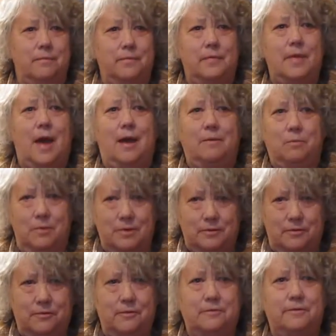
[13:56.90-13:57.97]
That was
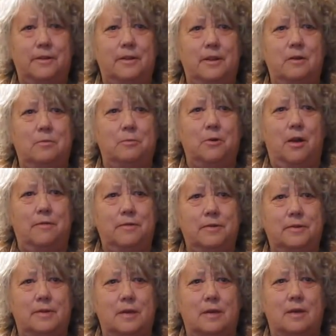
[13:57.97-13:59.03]
fulfilling a
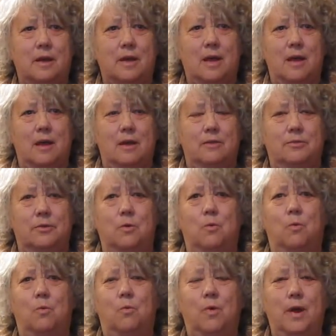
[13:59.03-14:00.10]
prophecy. So
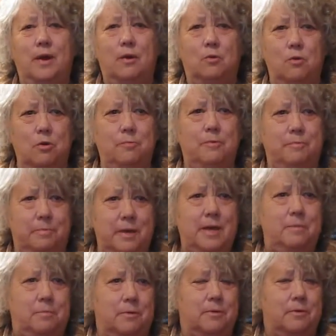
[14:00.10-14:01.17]
when a group of
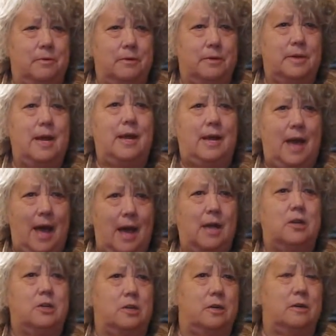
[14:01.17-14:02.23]
people take
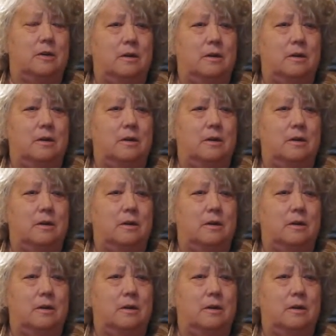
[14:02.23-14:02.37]
action